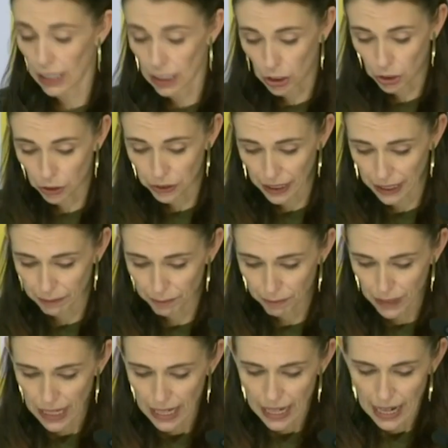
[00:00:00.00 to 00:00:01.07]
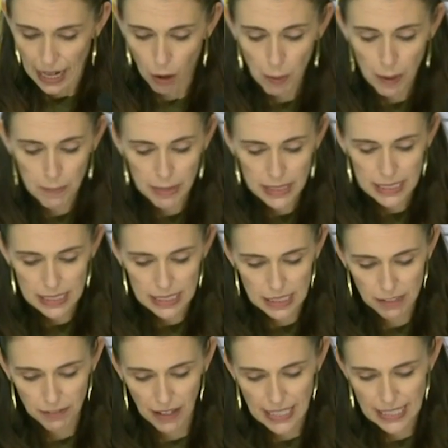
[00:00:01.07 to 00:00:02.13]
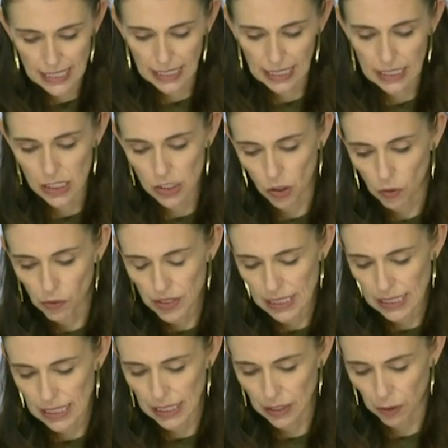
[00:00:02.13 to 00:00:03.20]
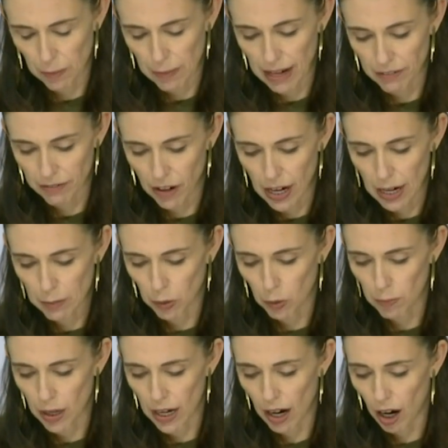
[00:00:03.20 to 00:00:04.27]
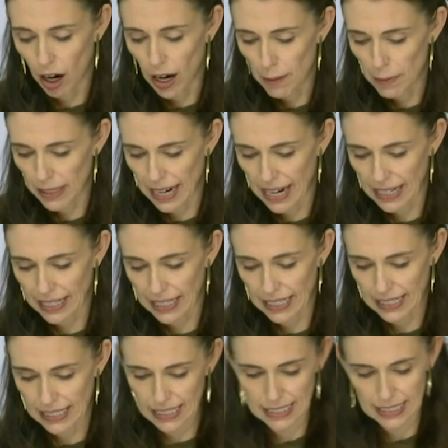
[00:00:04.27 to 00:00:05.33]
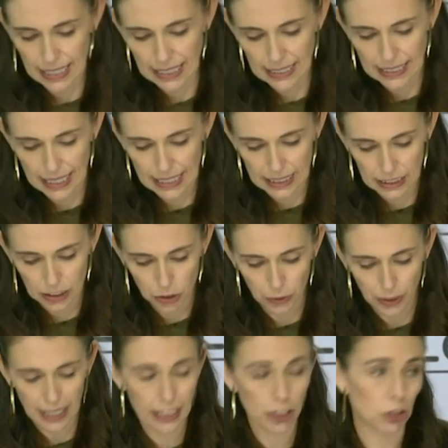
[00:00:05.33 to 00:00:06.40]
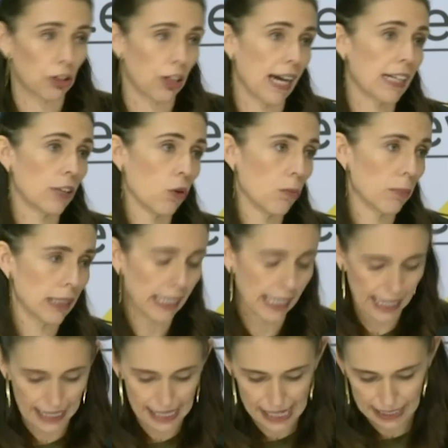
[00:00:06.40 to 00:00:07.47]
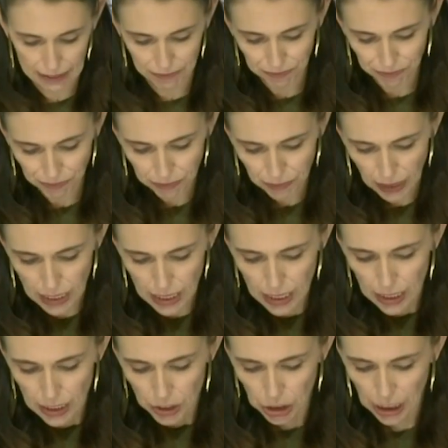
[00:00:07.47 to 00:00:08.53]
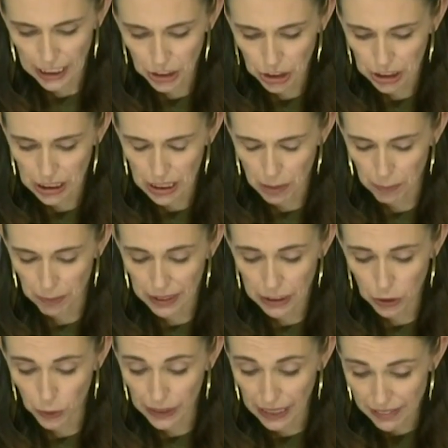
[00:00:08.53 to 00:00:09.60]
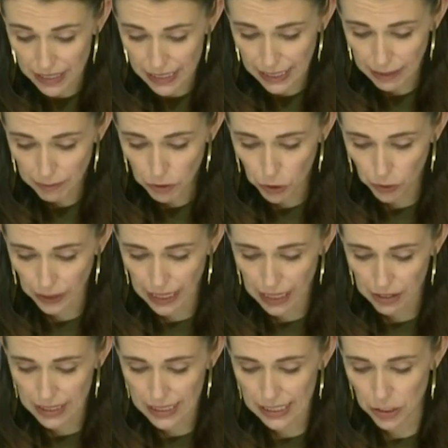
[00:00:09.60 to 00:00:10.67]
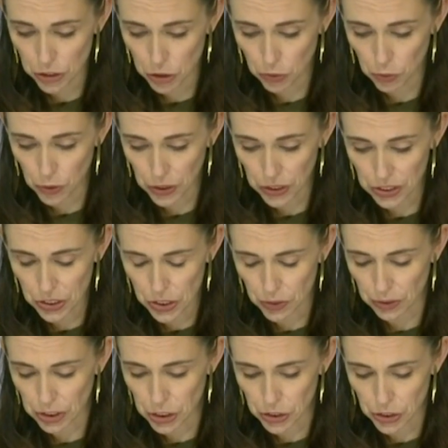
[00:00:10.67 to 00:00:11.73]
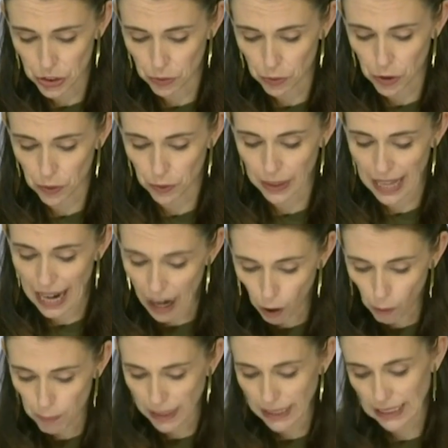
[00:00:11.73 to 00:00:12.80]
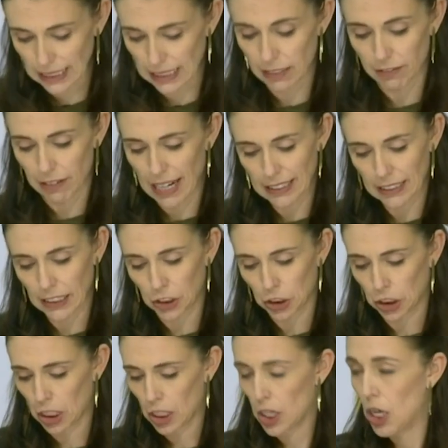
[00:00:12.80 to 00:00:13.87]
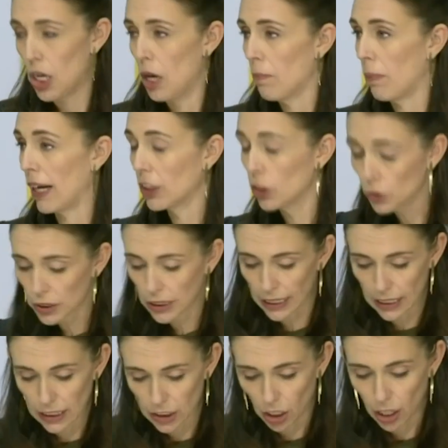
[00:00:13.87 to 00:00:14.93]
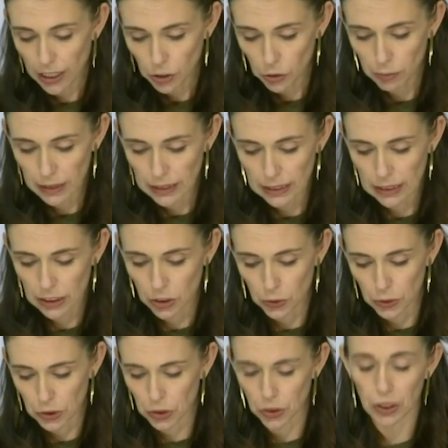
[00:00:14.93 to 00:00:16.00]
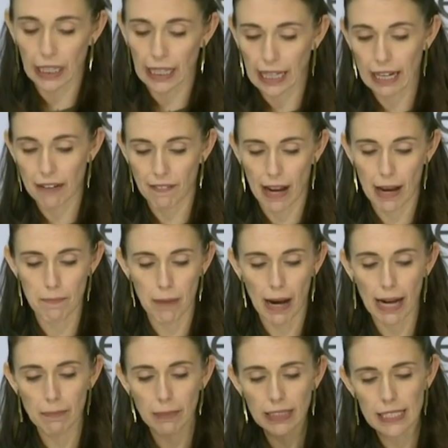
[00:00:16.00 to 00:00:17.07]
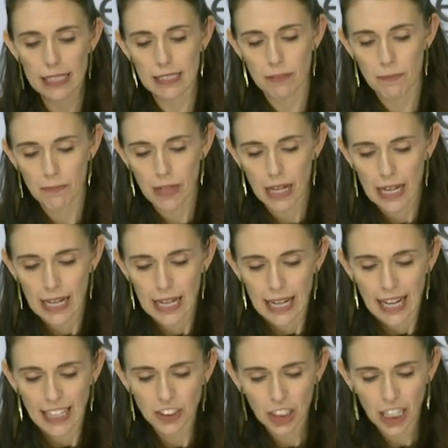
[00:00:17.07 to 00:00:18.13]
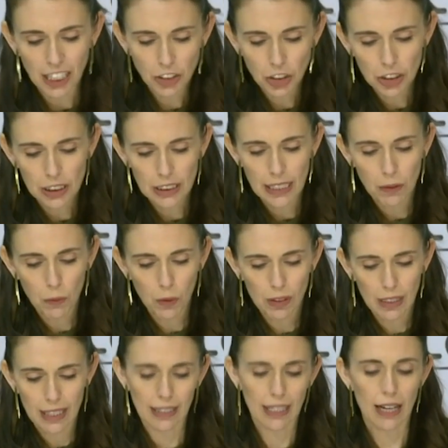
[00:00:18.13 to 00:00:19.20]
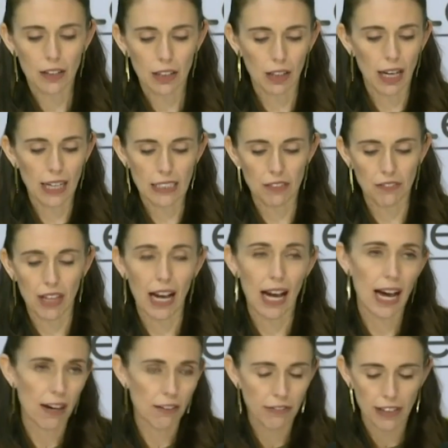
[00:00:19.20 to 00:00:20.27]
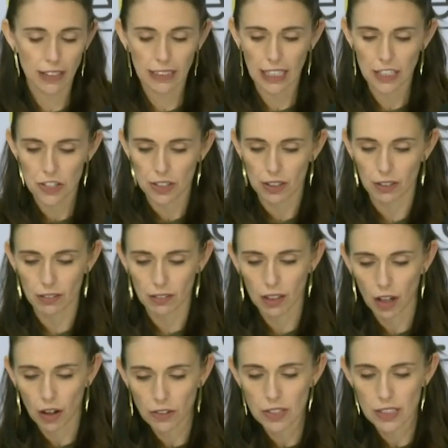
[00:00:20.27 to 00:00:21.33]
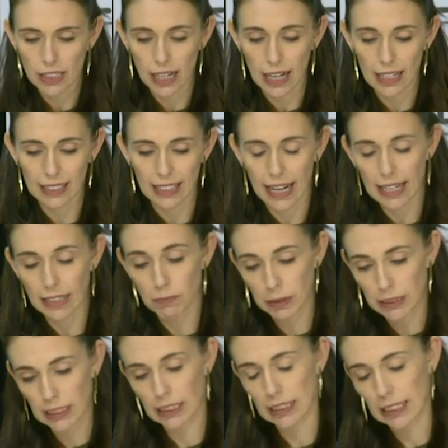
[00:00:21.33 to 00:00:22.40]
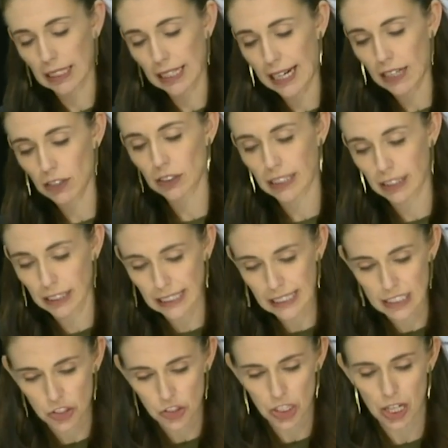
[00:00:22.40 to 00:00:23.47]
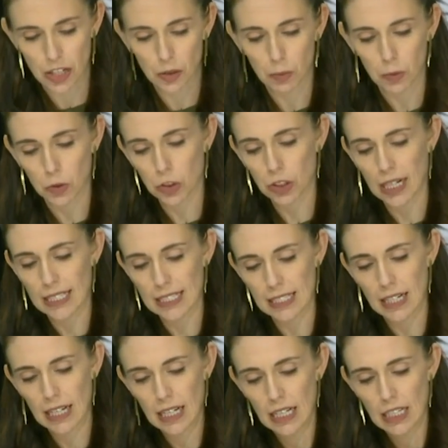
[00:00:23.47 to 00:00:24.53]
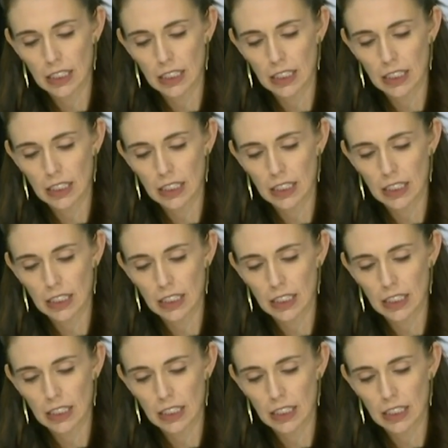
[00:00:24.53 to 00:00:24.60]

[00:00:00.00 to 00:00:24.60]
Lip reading: including helping businesses facing insolvency to remain viable by hibernating existing debt until they can trade normally again, changes to the parental leave scheme to allow essential workers to return to work without being disadvantaged by losing entitlements to certain leave and payments, and changes that will allow the likes of the Heart Foundation and Coast Guard and particularly the Countdown Kids Charitable Trust